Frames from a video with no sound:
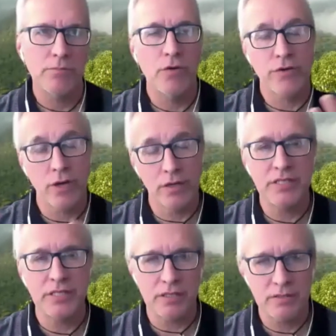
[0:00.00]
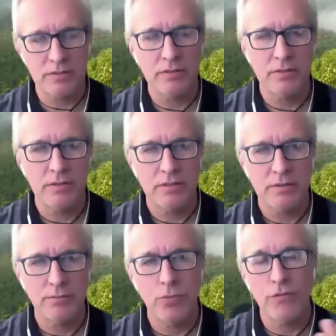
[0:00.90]
continents,
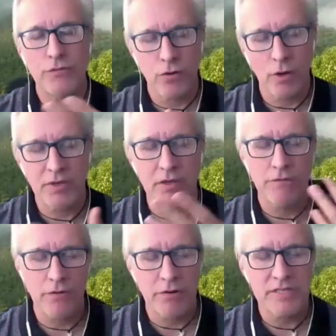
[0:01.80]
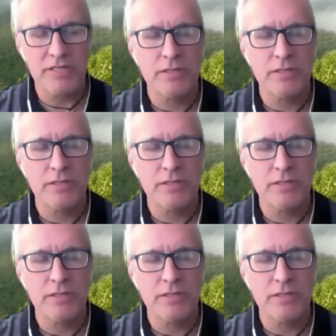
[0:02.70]
both tropical forests,